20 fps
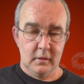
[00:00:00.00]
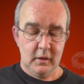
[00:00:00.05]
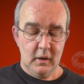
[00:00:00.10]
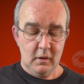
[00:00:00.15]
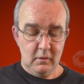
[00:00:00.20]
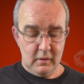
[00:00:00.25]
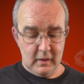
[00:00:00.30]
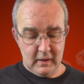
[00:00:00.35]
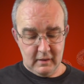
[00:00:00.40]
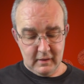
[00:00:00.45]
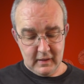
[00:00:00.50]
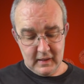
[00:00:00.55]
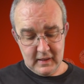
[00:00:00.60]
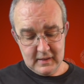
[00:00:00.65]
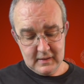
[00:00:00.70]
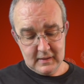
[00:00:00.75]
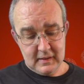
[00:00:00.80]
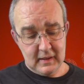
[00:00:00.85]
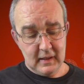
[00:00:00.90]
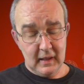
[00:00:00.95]
So here it
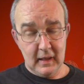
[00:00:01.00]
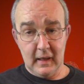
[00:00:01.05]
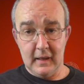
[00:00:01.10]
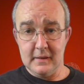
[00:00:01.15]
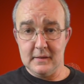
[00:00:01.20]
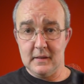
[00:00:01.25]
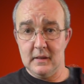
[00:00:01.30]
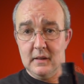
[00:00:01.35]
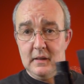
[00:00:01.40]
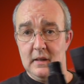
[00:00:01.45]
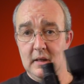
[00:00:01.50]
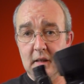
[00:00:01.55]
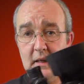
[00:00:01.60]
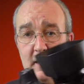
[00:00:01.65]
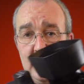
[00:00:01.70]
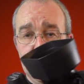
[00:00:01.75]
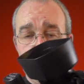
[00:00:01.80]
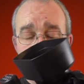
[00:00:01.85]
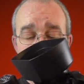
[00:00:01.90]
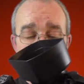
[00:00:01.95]
is, guys.
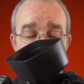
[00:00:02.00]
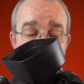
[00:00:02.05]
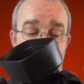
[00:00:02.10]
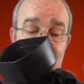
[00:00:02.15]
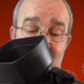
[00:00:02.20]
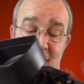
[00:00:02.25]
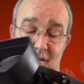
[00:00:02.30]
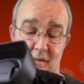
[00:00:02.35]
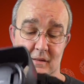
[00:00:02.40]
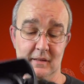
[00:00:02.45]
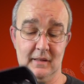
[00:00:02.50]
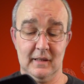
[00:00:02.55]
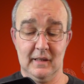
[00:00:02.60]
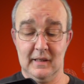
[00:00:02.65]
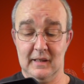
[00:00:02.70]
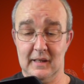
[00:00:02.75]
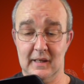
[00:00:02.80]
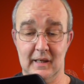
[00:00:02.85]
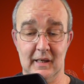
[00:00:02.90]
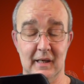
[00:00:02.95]

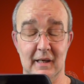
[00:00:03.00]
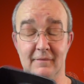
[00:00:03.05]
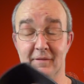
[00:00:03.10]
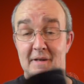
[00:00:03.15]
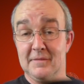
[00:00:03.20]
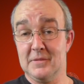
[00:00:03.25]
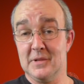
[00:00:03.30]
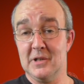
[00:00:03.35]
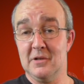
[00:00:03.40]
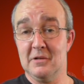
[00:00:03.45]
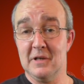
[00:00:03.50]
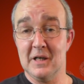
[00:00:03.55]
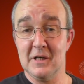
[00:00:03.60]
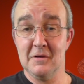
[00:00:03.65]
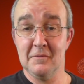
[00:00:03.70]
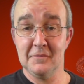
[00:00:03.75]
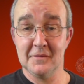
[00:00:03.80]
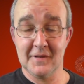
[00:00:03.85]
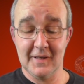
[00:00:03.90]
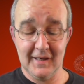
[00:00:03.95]
I've absolutely
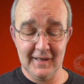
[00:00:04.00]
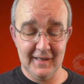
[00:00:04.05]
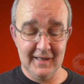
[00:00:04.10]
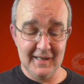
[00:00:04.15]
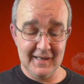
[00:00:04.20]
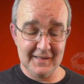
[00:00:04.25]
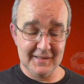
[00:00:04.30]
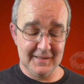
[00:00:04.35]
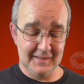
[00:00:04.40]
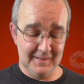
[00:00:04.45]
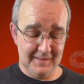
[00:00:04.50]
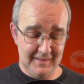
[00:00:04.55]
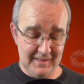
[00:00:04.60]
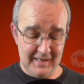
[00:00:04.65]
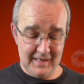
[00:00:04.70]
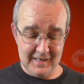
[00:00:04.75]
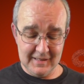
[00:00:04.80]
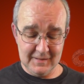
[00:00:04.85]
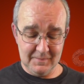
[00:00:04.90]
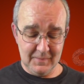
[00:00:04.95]
loved it. It's
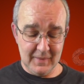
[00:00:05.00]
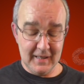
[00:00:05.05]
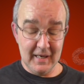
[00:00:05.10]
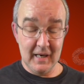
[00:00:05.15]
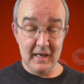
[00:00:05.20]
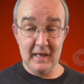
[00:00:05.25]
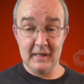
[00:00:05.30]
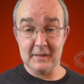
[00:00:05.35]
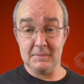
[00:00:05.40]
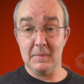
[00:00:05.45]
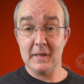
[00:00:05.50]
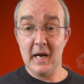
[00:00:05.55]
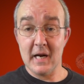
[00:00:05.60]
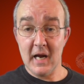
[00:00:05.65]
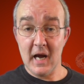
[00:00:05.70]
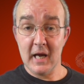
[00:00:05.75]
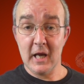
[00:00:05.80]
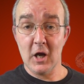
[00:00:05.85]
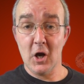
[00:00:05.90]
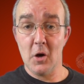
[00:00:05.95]
been an
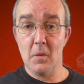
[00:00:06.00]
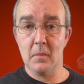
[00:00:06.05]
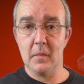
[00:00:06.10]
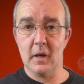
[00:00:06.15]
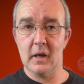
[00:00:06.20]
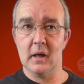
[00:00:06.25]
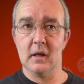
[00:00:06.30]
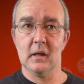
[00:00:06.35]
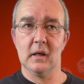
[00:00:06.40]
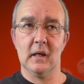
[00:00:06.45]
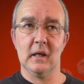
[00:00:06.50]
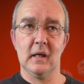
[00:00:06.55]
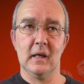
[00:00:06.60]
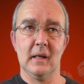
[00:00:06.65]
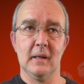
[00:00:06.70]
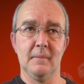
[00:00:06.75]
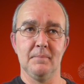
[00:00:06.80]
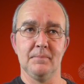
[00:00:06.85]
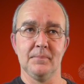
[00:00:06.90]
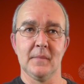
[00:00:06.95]

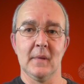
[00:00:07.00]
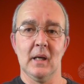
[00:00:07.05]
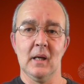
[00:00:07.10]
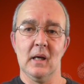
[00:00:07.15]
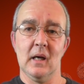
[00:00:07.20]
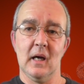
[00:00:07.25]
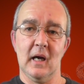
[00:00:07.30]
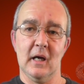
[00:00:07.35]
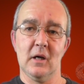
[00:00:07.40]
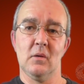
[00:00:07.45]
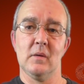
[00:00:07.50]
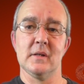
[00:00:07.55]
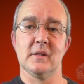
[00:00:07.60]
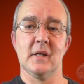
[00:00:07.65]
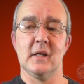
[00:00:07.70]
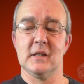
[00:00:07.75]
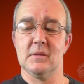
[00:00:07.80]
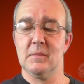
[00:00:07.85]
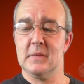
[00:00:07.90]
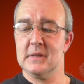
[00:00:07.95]
eye-opener. I always
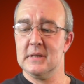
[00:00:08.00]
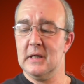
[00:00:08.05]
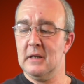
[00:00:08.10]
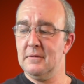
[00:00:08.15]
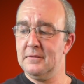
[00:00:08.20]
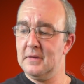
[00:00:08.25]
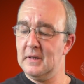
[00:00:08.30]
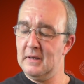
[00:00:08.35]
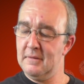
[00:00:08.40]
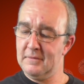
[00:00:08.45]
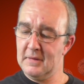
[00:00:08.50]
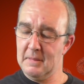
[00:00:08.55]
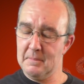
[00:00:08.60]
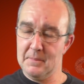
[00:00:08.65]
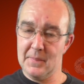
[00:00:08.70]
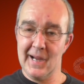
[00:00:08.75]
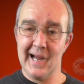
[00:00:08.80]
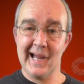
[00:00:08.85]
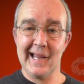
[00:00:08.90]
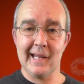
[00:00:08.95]
said to myself that if I
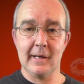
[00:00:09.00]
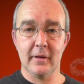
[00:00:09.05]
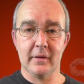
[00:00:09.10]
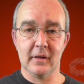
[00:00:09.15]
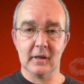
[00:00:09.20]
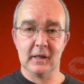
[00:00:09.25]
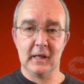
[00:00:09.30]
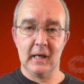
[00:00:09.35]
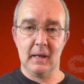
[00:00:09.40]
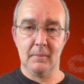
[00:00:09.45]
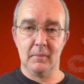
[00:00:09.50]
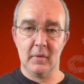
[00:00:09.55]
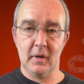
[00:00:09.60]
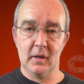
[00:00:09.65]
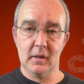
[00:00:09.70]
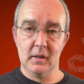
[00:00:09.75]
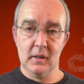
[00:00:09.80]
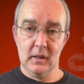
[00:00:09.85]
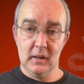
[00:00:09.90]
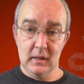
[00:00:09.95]
buy another
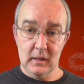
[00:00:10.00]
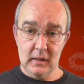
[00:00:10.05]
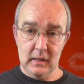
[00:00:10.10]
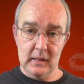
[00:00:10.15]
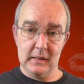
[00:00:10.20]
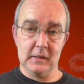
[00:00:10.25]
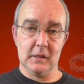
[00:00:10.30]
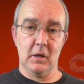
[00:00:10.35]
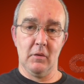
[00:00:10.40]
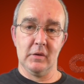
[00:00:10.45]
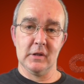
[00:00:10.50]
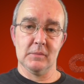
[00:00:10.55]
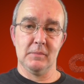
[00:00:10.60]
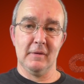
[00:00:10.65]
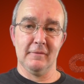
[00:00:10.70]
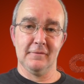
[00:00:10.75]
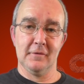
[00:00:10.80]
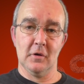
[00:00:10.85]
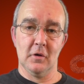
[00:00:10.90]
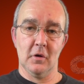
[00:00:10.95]
camera, it's going to
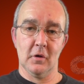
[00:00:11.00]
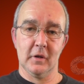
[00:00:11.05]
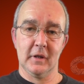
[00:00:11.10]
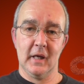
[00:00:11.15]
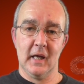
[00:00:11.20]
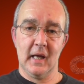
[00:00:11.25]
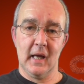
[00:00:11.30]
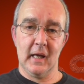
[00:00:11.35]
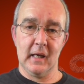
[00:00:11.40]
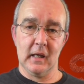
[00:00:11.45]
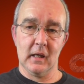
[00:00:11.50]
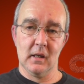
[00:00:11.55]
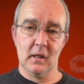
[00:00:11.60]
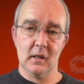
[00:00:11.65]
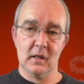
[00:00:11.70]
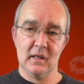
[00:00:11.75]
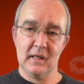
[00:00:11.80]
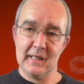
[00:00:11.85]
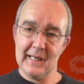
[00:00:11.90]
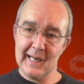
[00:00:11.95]
be 4K.
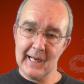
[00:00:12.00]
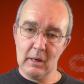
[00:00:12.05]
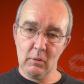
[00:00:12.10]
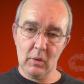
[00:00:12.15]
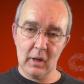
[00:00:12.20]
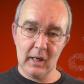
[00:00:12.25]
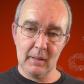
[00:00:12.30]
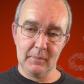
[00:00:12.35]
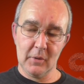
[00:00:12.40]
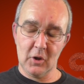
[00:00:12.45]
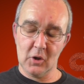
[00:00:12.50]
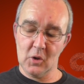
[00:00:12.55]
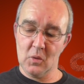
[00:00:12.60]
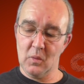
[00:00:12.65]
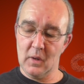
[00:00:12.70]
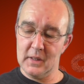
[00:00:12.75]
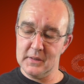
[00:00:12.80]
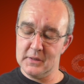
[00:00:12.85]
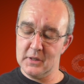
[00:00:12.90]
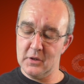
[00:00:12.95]
Now I'm not
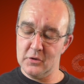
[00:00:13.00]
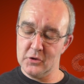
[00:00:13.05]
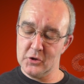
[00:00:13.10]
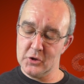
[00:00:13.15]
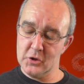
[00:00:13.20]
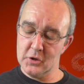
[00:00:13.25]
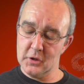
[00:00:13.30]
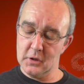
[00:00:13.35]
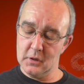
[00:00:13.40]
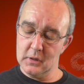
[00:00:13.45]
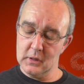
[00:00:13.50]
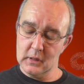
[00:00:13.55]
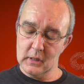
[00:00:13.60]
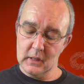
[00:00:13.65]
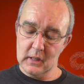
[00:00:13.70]
quite so sure.